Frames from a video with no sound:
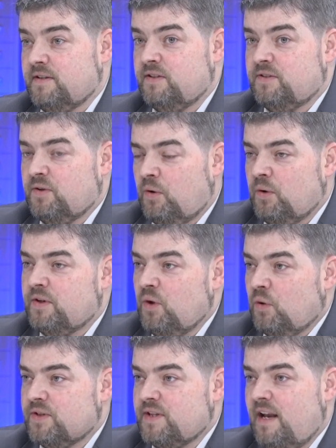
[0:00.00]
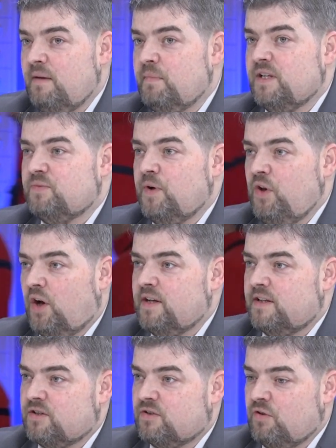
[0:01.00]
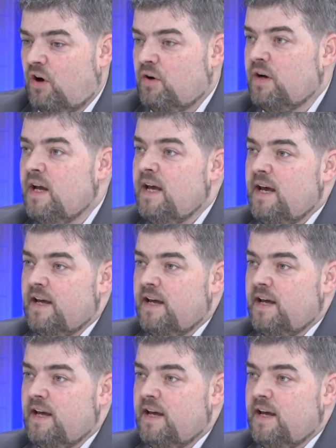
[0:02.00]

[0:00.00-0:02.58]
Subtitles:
And so those elements were not as strong